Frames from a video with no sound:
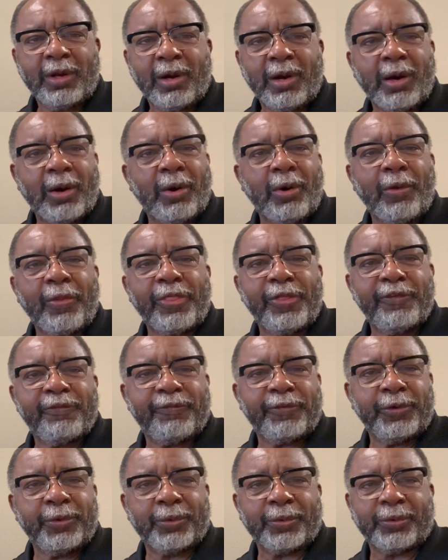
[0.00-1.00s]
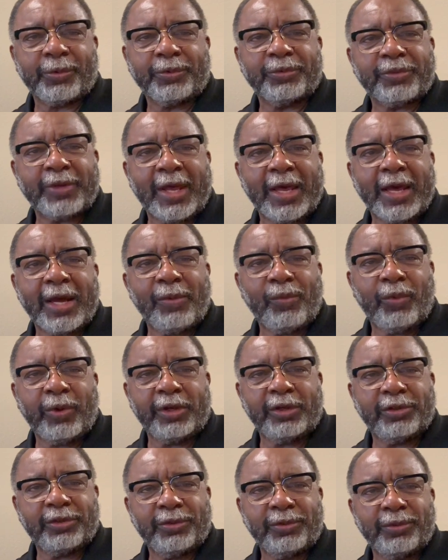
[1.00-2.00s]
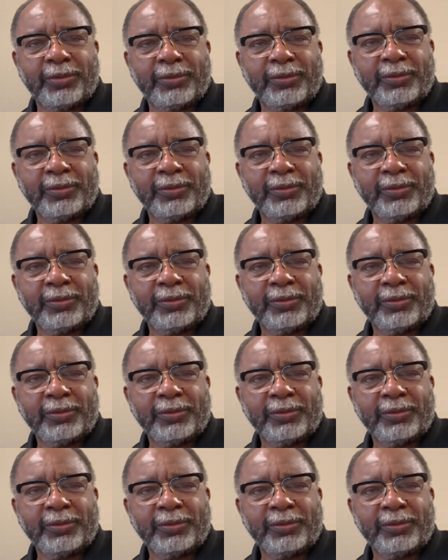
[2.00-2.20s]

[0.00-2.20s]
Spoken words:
All the funerals I went to,